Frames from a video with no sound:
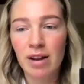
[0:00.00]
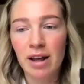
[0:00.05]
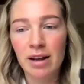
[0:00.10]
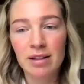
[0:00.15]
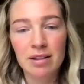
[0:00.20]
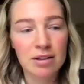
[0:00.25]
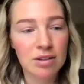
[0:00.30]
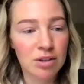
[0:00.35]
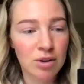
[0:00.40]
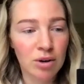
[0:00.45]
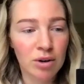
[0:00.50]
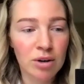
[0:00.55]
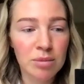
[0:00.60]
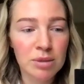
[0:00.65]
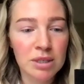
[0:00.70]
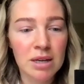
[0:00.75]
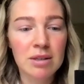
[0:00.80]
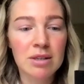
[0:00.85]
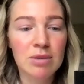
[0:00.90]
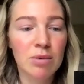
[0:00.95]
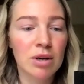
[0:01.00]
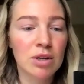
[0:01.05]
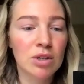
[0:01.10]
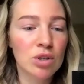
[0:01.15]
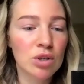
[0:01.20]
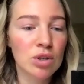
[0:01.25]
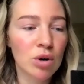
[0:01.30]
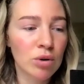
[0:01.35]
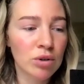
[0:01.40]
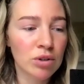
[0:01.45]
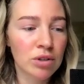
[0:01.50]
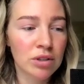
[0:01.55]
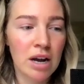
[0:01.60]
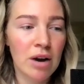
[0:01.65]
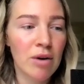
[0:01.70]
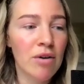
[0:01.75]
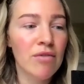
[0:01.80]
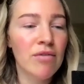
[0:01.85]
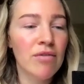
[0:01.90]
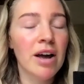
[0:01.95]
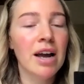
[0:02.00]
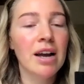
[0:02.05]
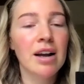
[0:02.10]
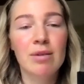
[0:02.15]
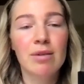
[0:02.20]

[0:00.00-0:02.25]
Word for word: like the circumstances were so terrifying.